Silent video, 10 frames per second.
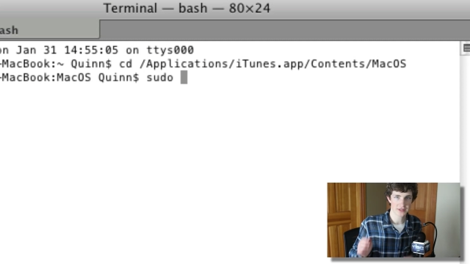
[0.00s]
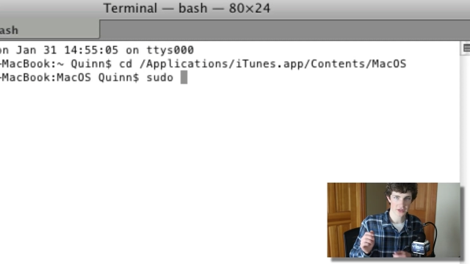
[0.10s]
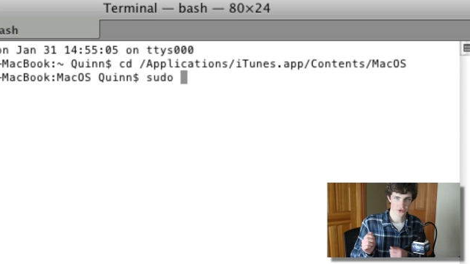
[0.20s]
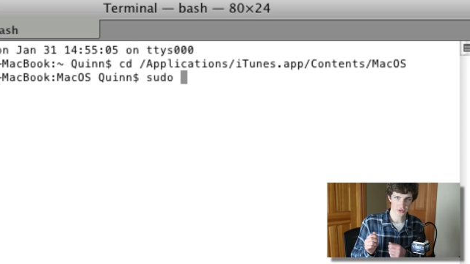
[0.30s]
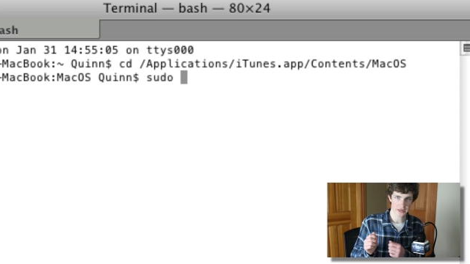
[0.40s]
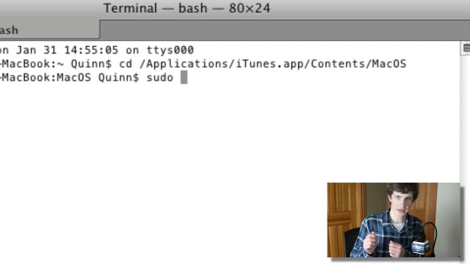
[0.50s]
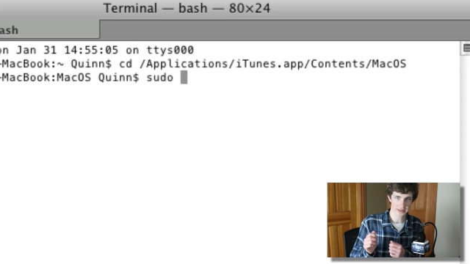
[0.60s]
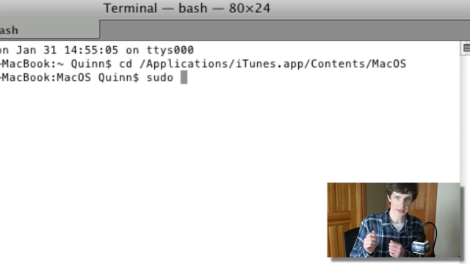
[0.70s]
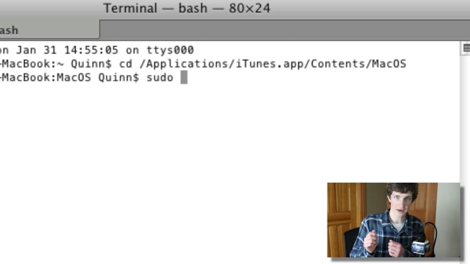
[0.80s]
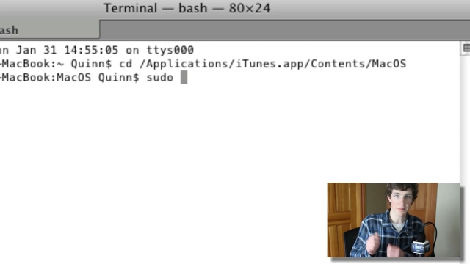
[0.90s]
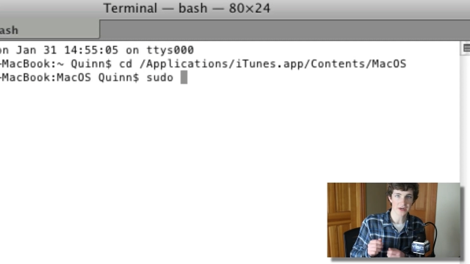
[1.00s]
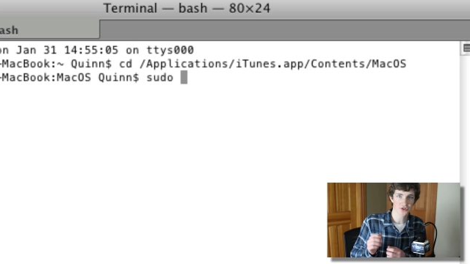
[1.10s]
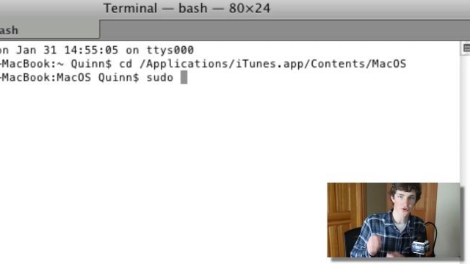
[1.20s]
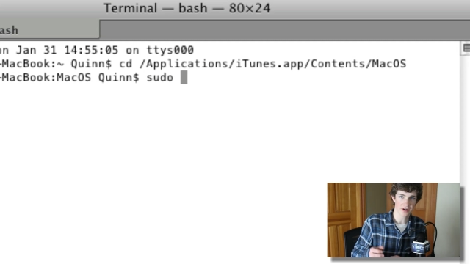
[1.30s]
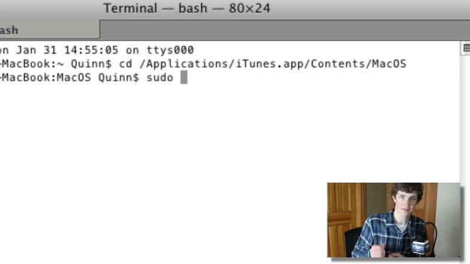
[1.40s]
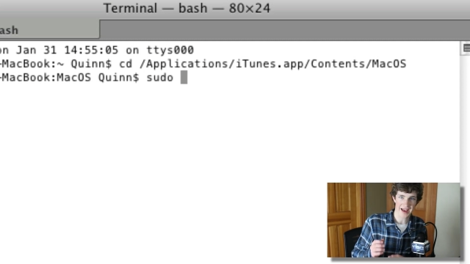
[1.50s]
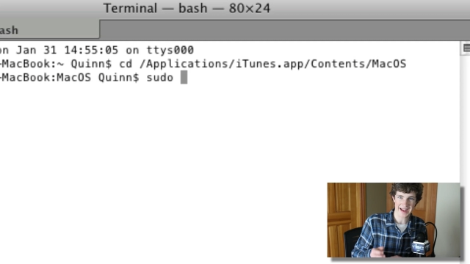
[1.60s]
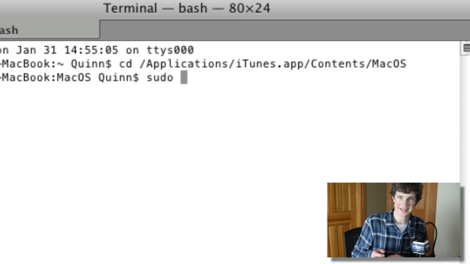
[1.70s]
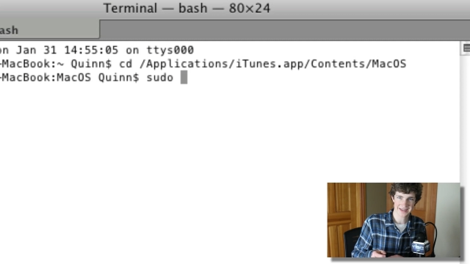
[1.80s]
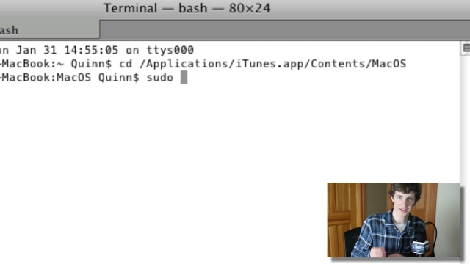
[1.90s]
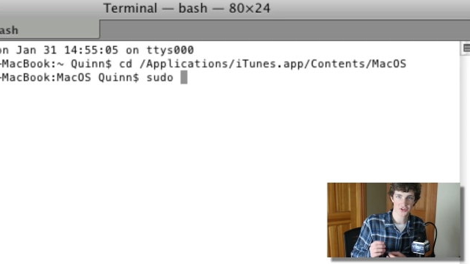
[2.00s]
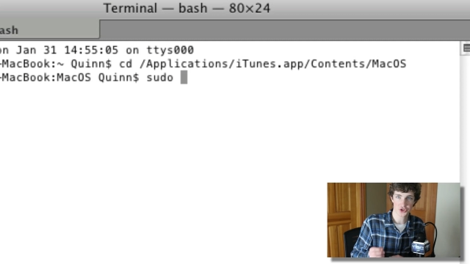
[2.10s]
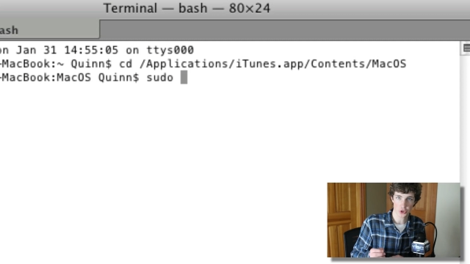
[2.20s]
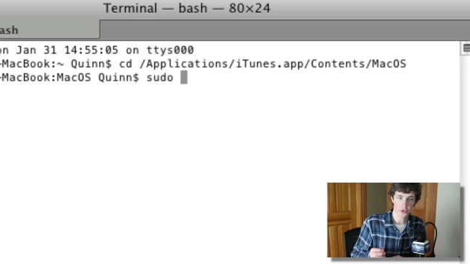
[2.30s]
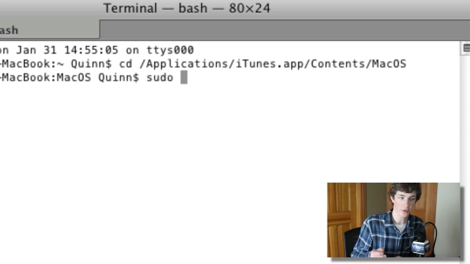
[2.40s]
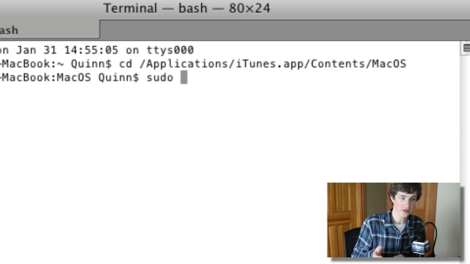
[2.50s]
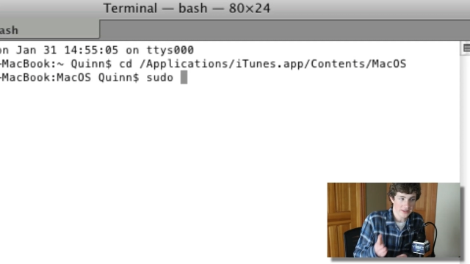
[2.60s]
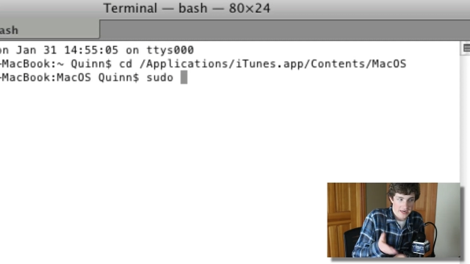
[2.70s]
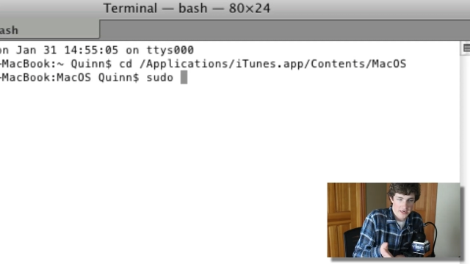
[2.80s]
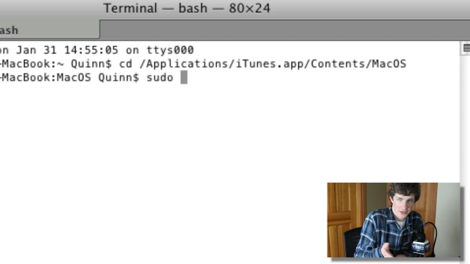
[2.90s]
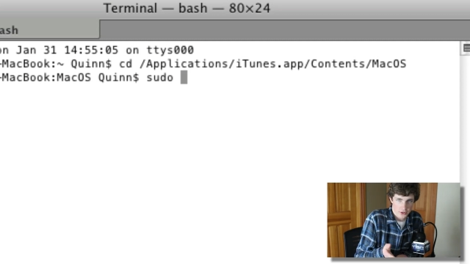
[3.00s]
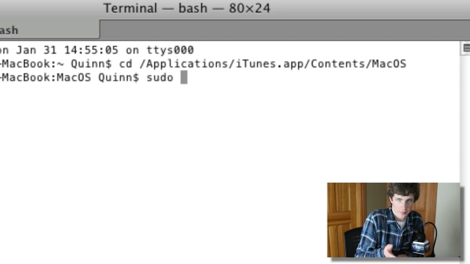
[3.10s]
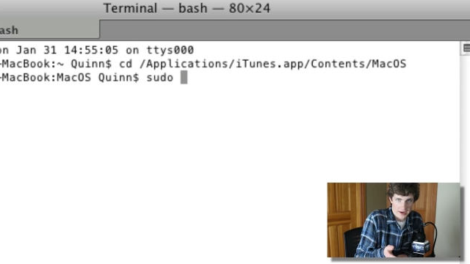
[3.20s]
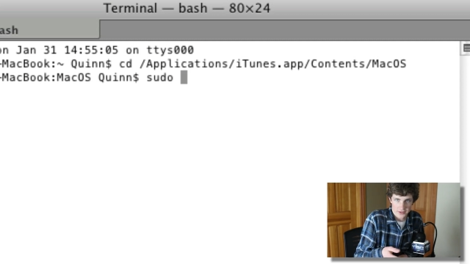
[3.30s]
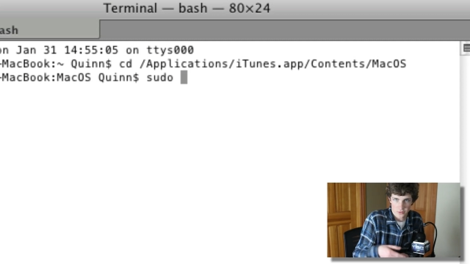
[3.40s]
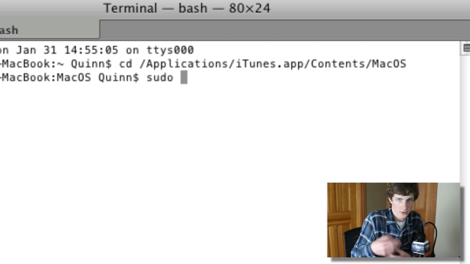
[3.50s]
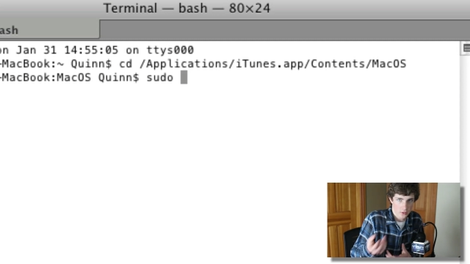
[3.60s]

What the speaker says: (no speaker visible)